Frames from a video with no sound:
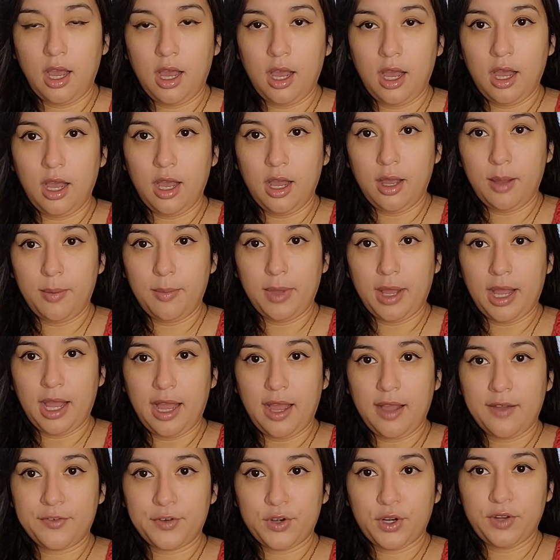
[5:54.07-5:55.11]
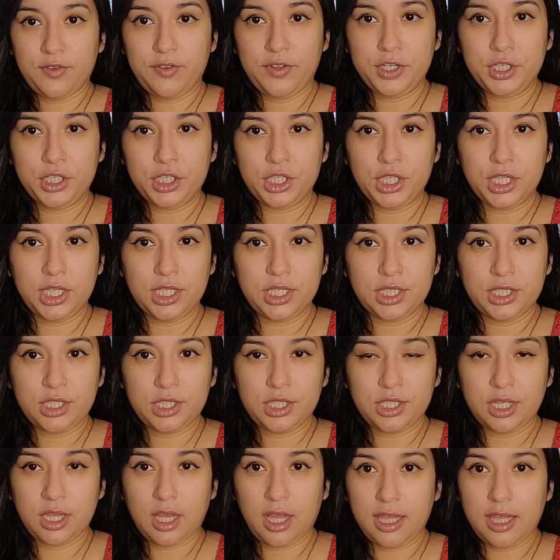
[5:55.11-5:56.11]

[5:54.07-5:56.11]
after I finish this,